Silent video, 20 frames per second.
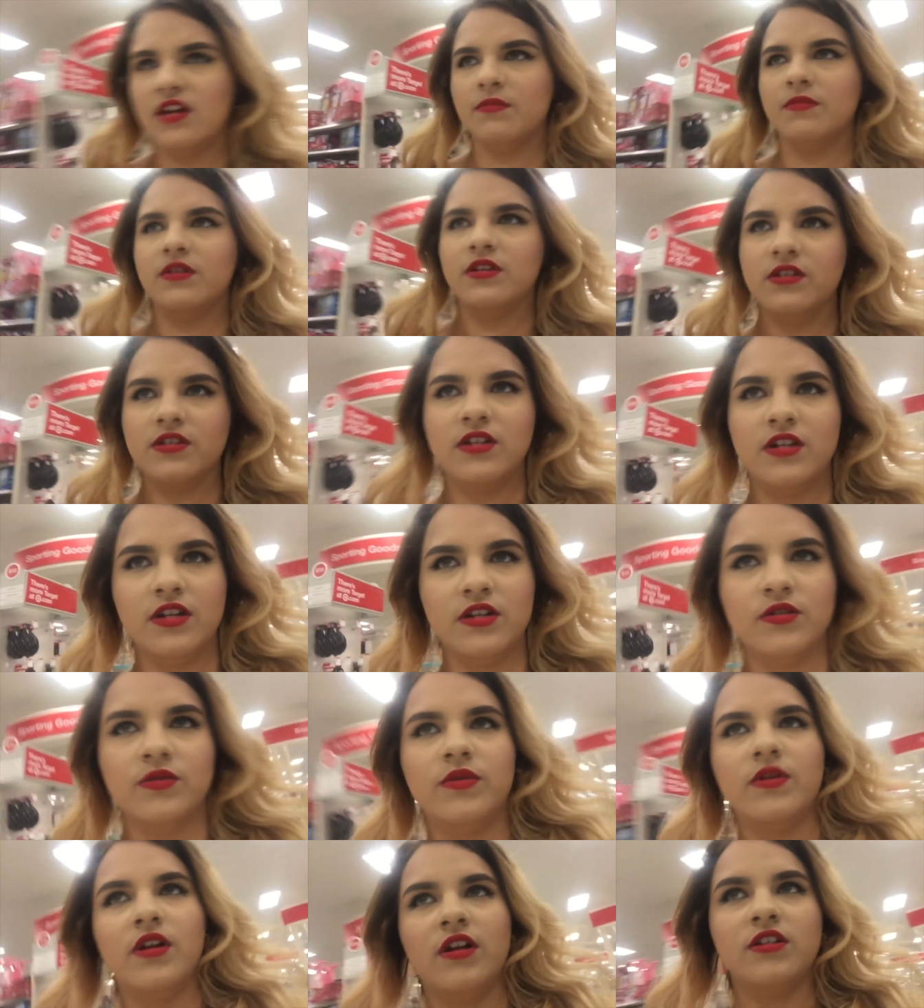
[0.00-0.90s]
I've been listening
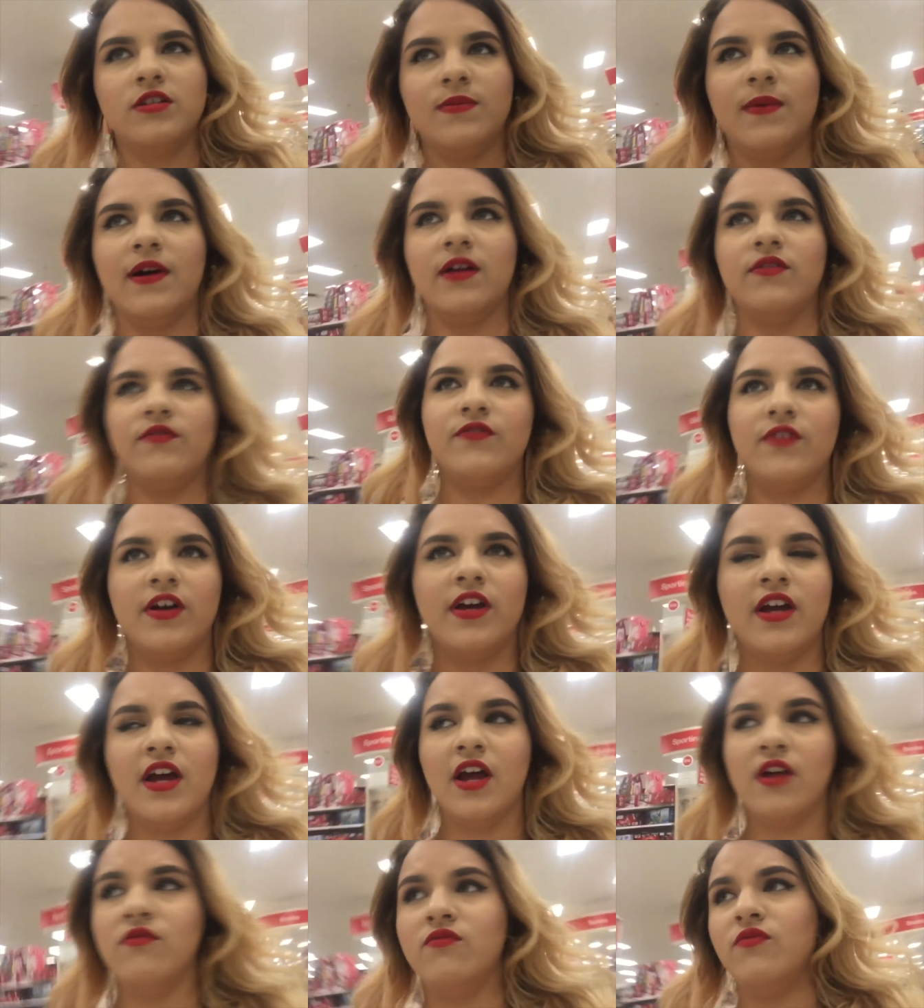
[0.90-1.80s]
to it on Spotify.
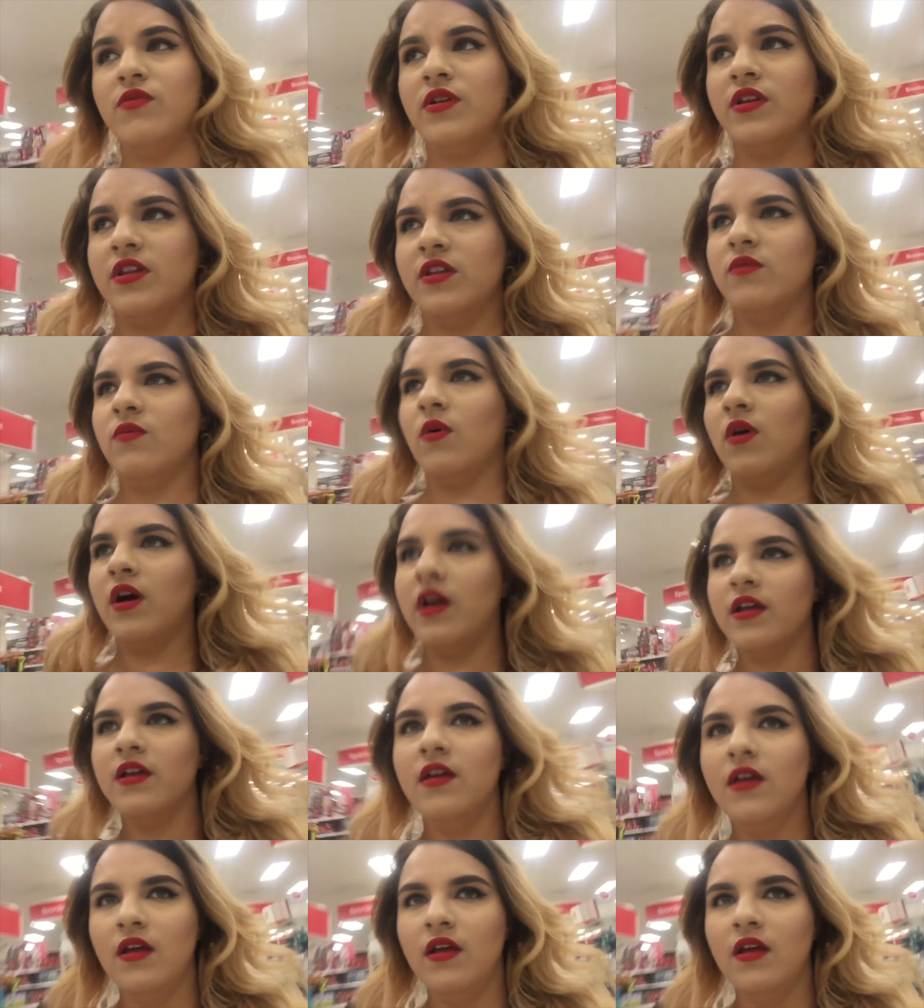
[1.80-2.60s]
I really want